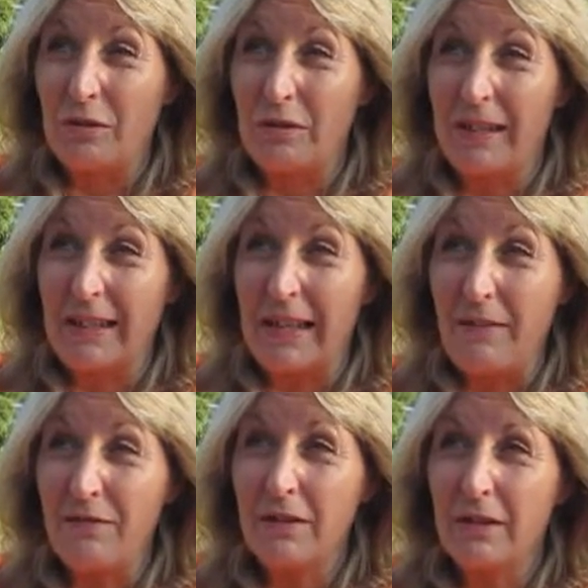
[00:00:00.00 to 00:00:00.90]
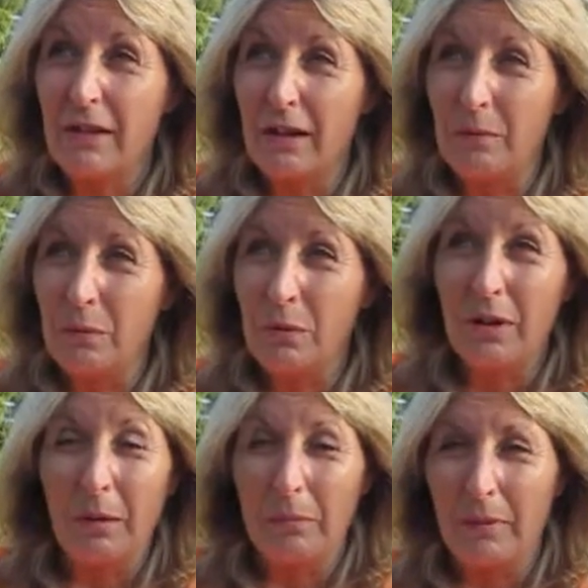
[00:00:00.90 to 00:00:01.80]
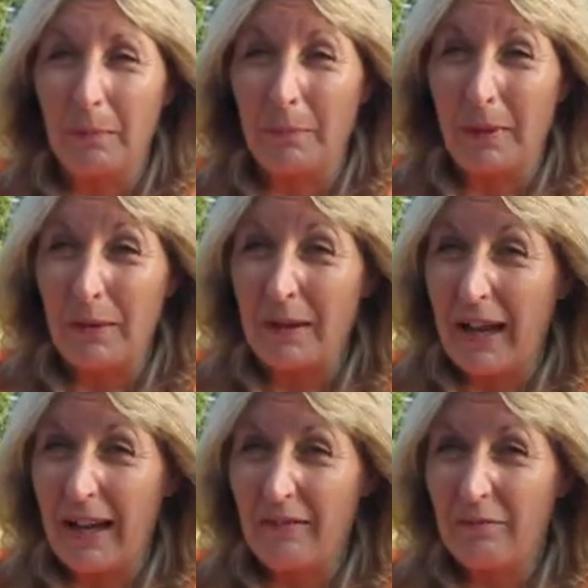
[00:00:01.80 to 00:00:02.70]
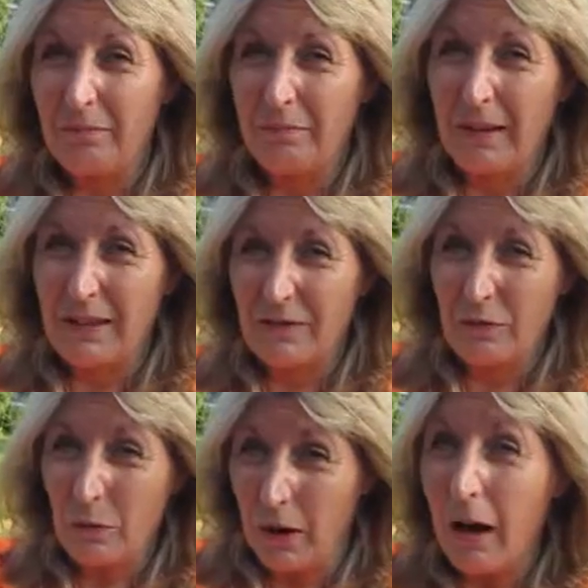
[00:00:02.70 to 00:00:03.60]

11:30 and woke up about 4:30.